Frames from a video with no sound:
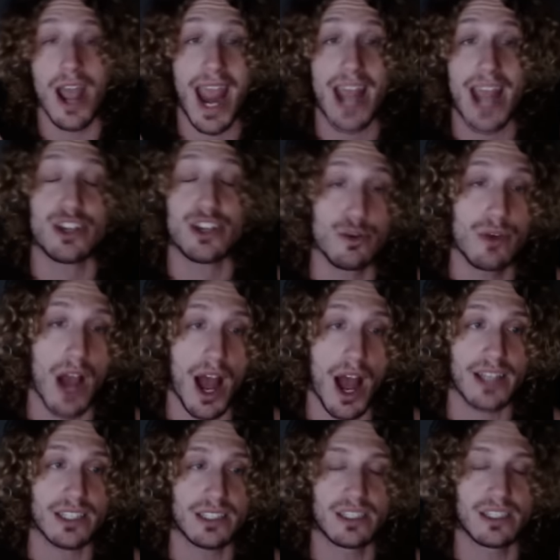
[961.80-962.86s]
and you
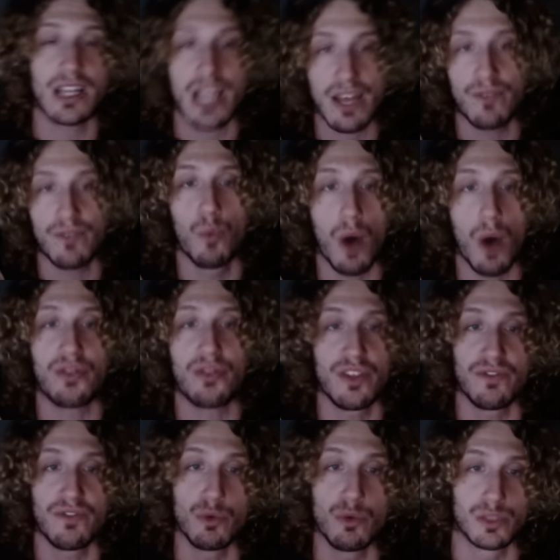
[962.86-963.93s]
guys to give what
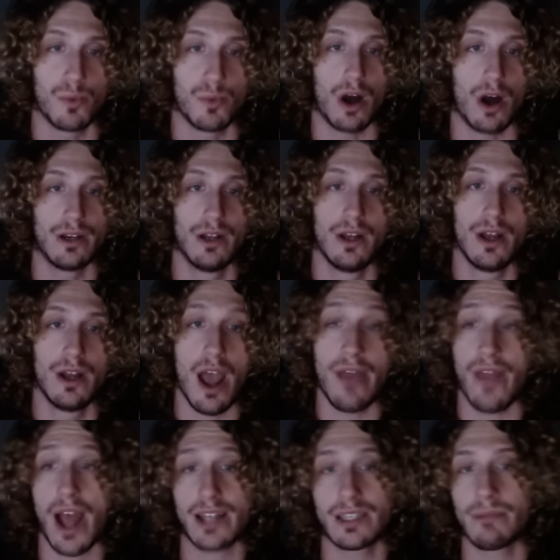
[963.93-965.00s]
the viewers want.
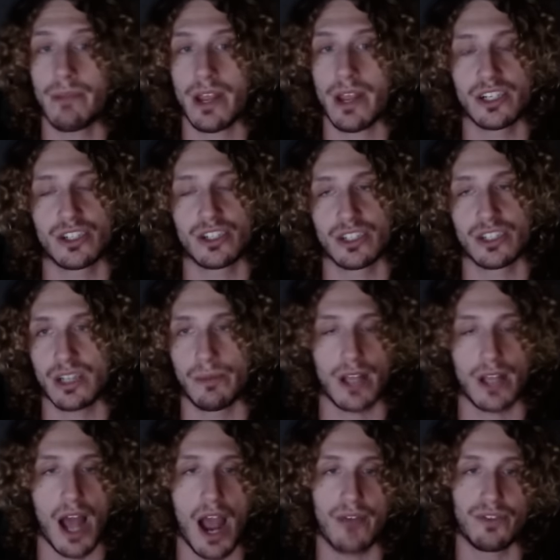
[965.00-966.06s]
And that, to me, is just something
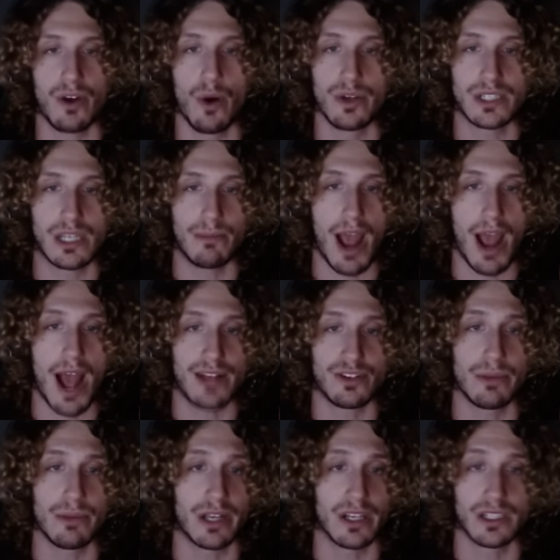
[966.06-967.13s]
I have to always tip my hat
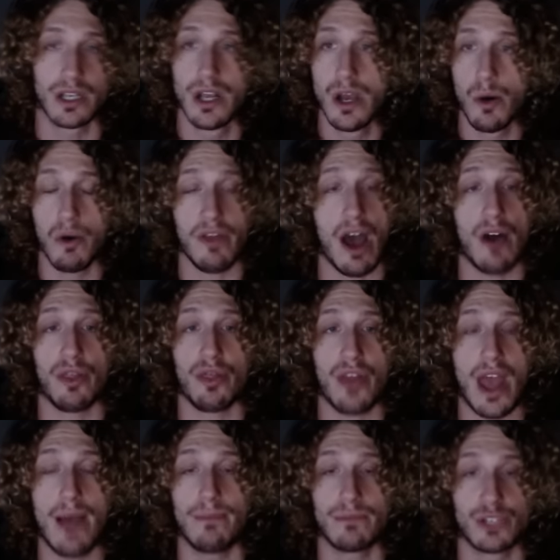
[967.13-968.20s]
to, because without them,